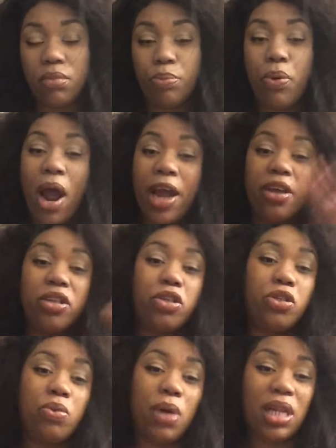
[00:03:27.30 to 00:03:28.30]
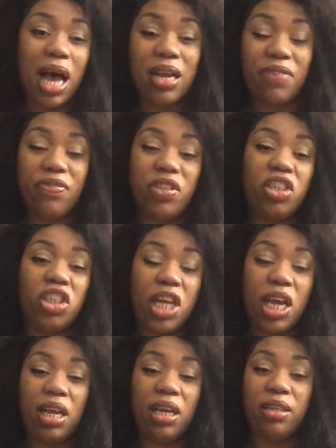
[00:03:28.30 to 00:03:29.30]
prior to a lot of this
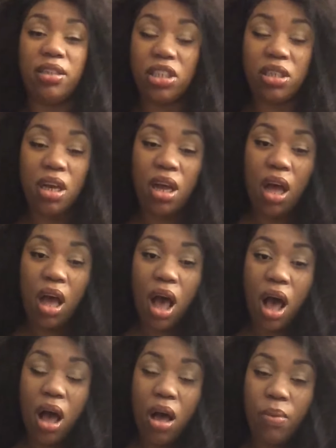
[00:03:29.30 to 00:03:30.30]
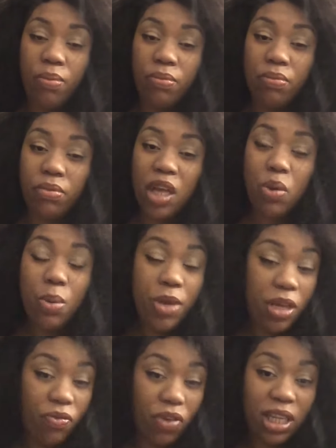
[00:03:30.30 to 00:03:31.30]
change, it would
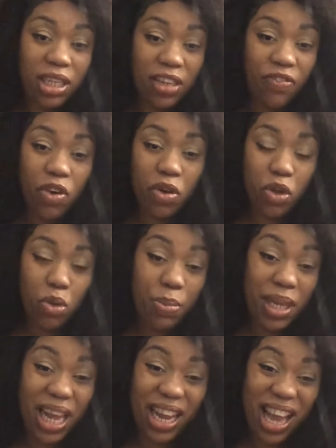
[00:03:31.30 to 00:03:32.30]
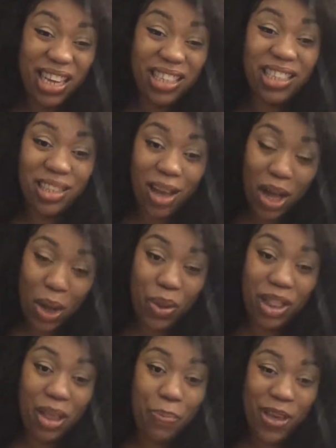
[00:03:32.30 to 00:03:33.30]
be really difficult. You would be like kind of stuck
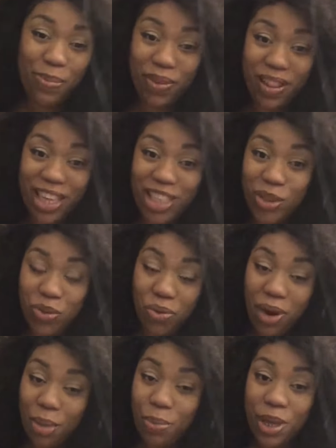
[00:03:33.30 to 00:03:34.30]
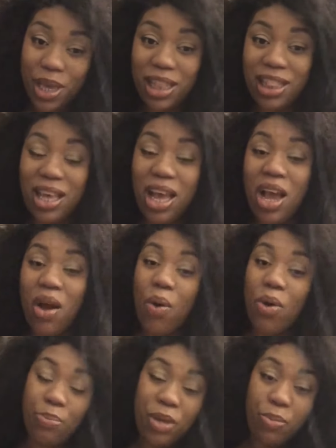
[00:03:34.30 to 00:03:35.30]
with the people that you grew up with,
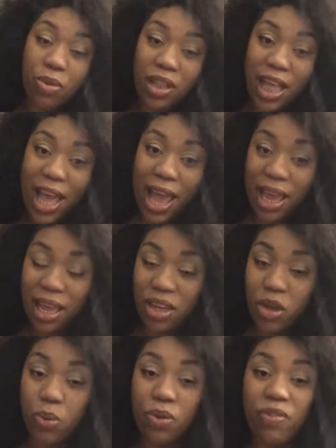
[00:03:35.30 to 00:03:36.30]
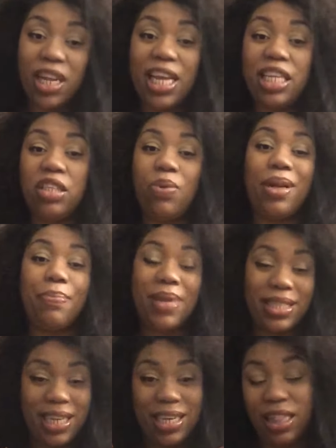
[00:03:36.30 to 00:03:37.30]
or the people that you were related to. And I'm
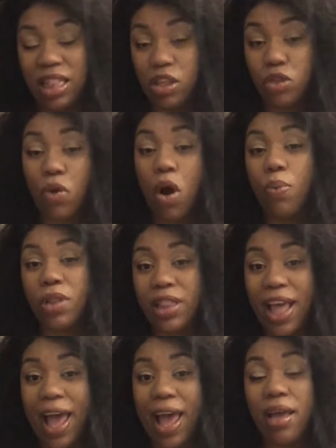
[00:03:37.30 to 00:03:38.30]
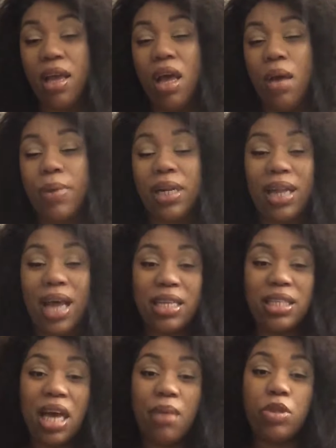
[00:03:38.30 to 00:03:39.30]
not saying anything's wrong with that, but a lot
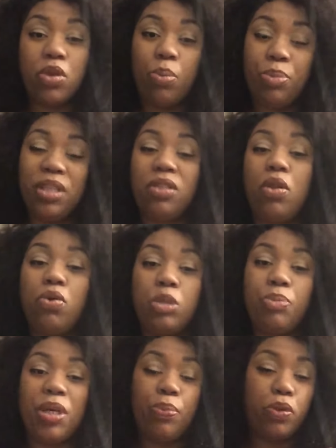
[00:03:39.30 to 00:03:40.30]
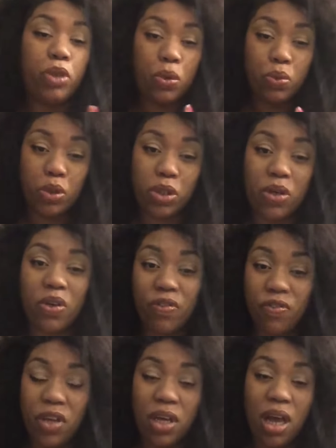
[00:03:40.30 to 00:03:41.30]
of times those people don't
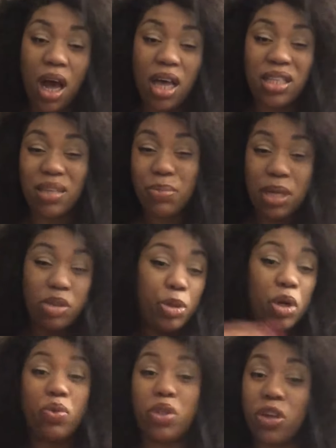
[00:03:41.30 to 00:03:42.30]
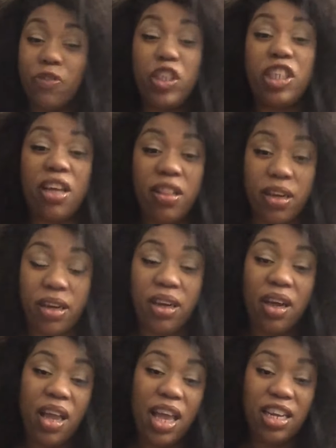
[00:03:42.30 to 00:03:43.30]
serve us. Sometimes we don't serve each other
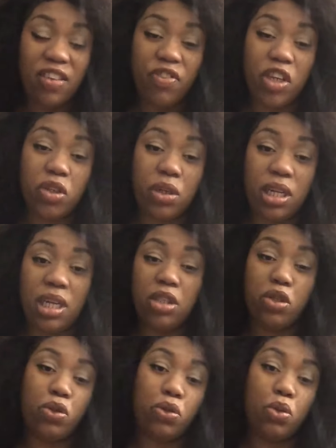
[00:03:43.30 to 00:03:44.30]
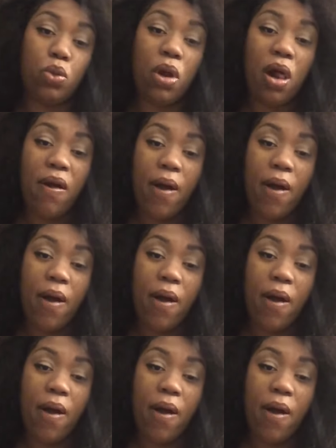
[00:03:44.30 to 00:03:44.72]
individually to